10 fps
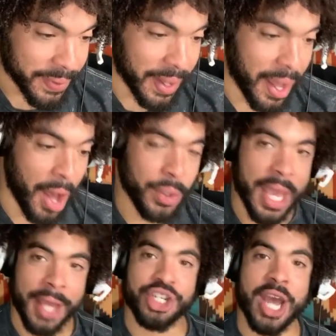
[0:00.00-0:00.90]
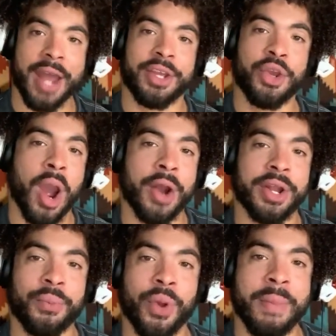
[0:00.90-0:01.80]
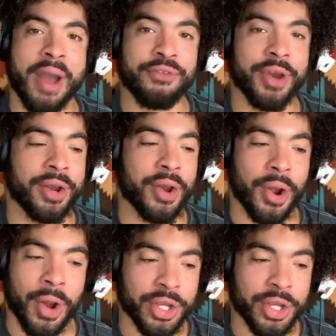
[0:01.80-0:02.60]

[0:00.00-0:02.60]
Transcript: Oh yeah, you already were my friend, girl.